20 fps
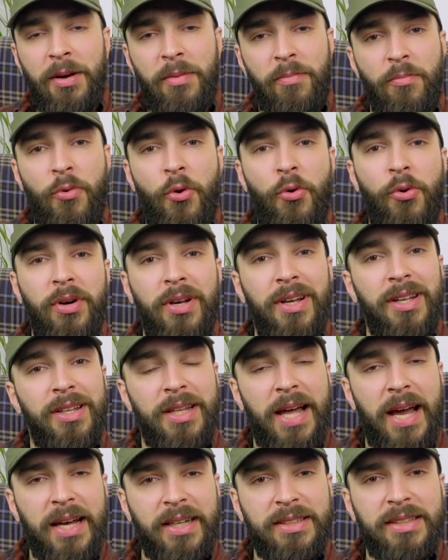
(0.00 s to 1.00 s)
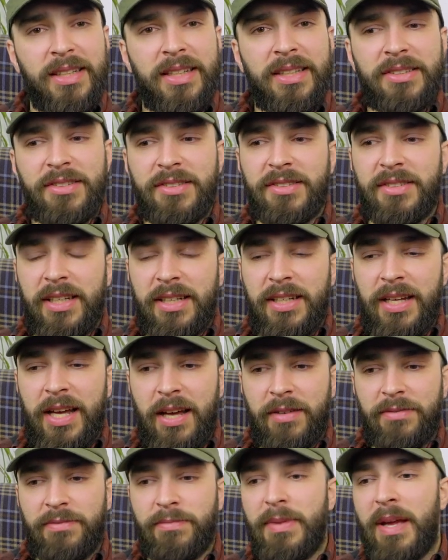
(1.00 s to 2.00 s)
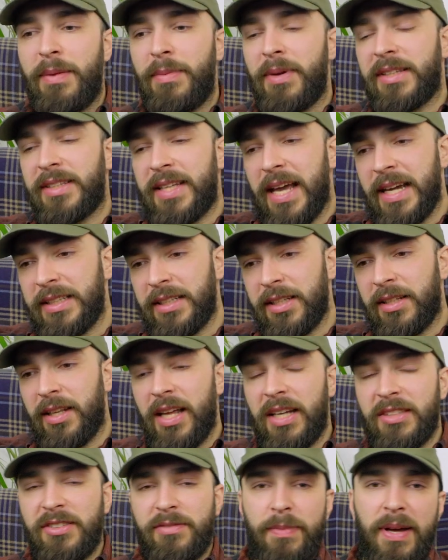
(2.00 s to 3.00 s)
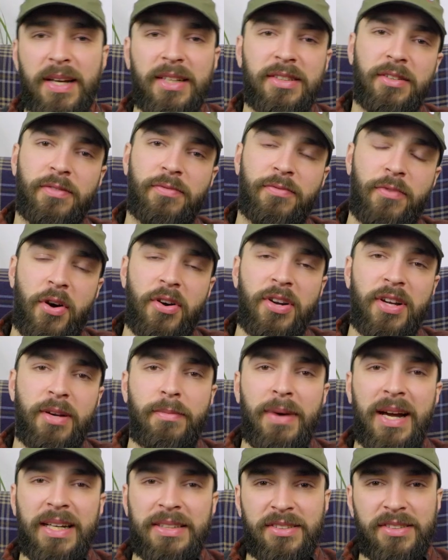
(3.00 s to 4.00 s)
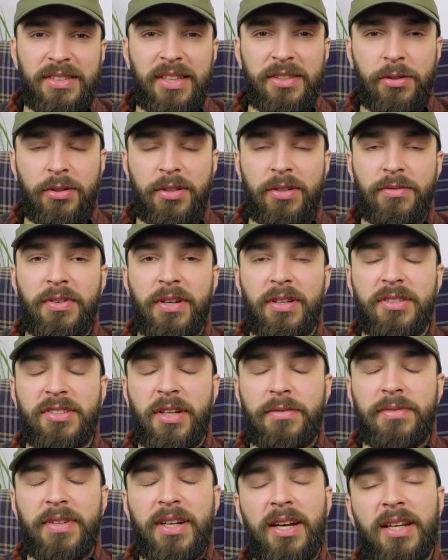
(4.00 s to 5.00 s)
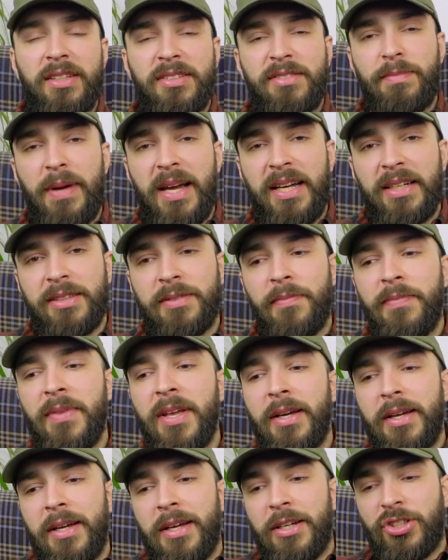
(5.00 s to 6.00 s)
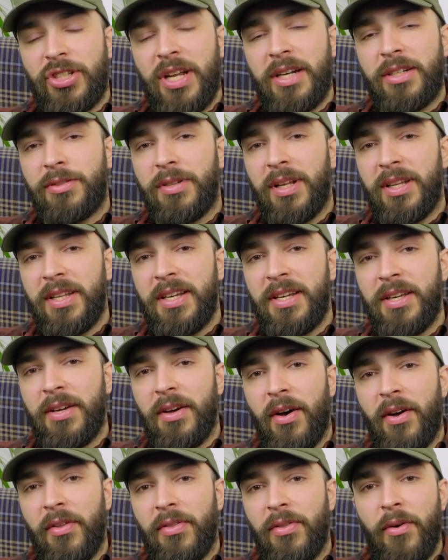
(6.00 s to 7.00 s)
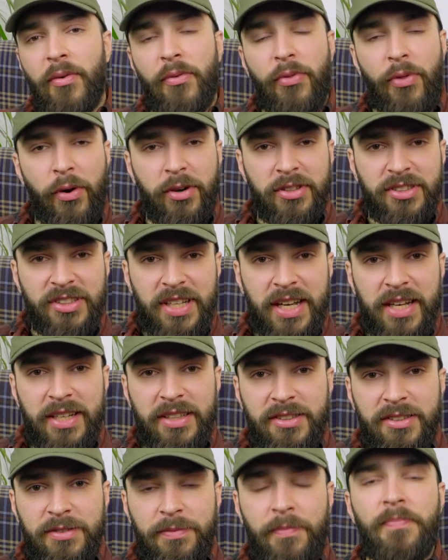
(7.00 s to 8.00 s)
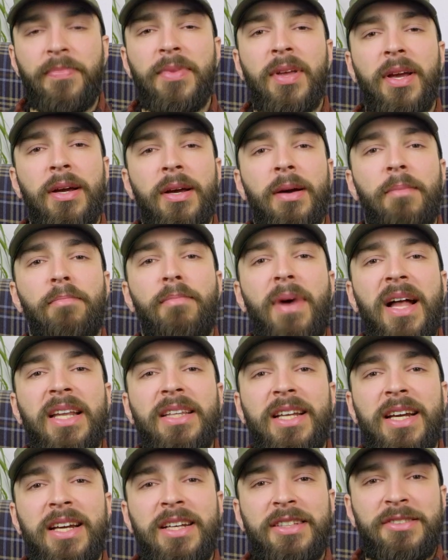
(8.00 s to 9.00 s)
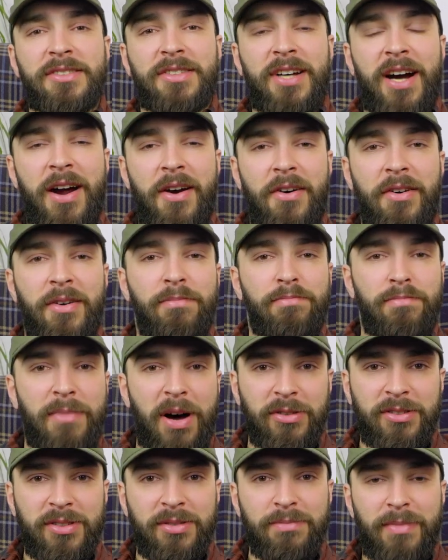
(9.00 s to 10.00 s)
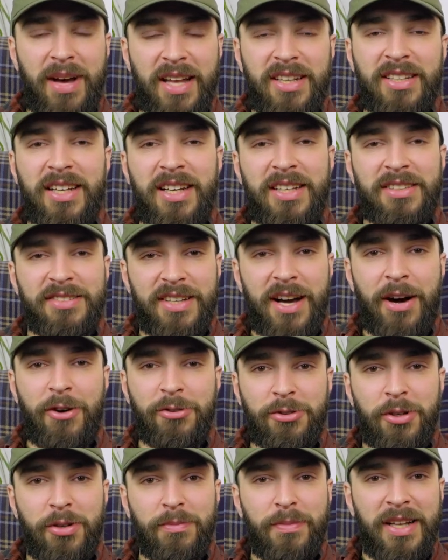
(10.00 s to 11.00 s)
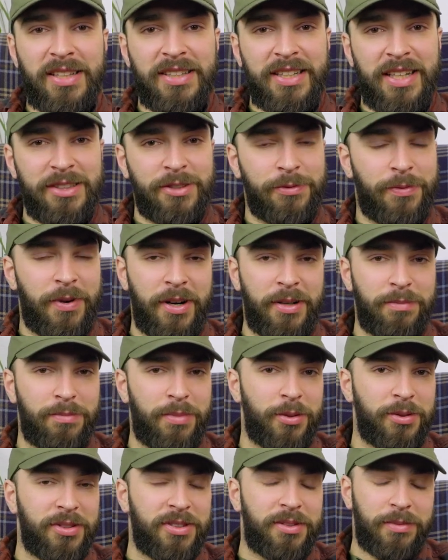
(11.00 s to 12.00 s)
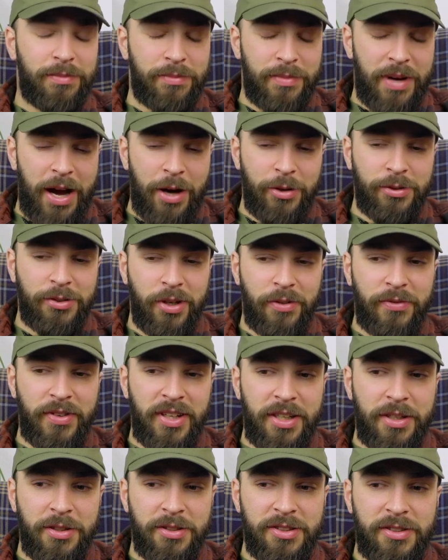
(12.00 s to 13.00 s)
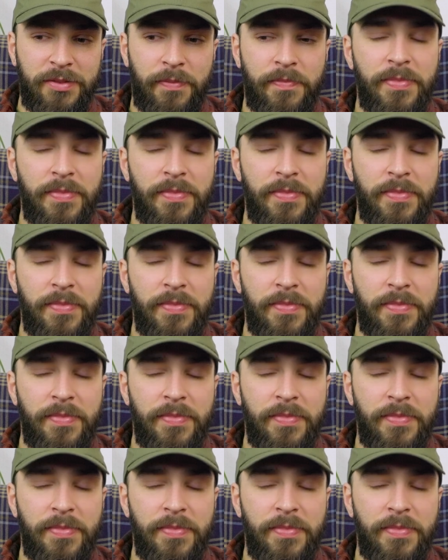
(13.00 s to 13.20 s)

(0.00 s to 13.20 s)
more like this, that have maybe a tactical aspect, a warrior mindset, or a philosophical aspect, generally on Thursdays. Mondays are Mountain Mondays, Outdoor Mondays, where I post outdoor videos.